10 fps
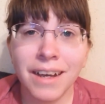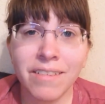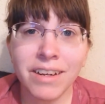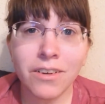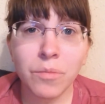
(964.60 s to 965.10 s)

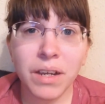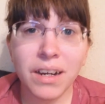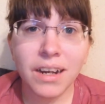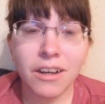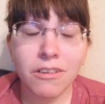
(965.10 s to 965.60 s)
gonna go to
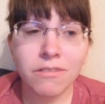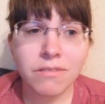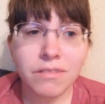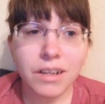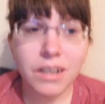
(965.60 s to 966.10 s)
bed
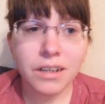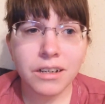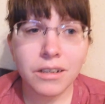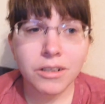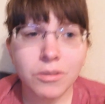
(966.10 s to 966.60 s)
now.
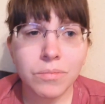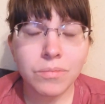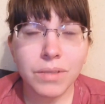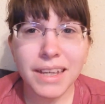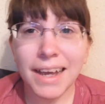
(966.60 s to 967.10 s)

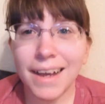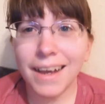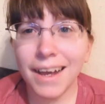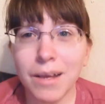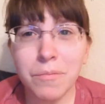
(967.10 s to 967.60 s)

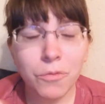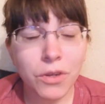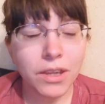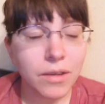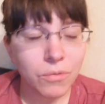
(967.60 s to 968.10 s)
Yeah, I'm
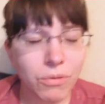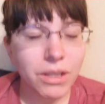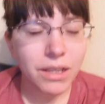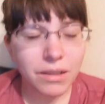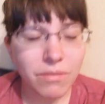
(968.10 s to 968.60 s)
really,
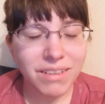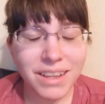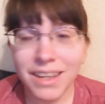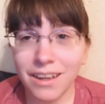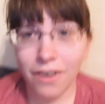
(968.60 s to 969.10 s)
really,
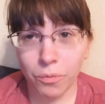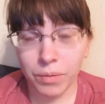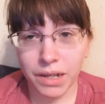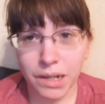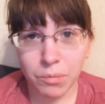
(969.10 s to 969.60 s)
really
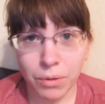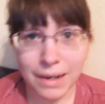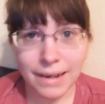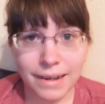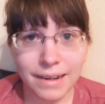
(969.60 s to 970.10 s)
hoping and
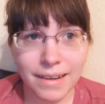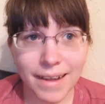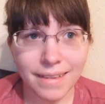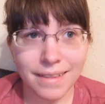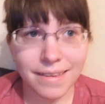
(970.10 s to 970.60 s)
praying
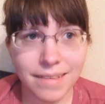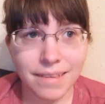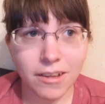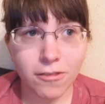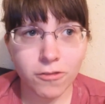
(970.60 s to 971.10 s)
that this
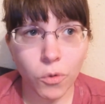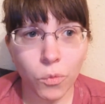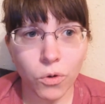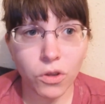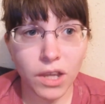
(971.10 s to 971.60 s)
stuff
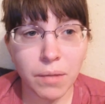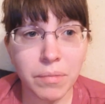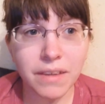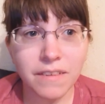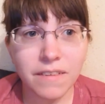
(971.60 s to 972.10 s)
will let
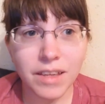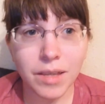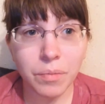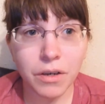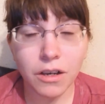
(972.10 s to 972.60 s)
me
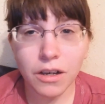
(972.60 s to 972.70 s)
sleep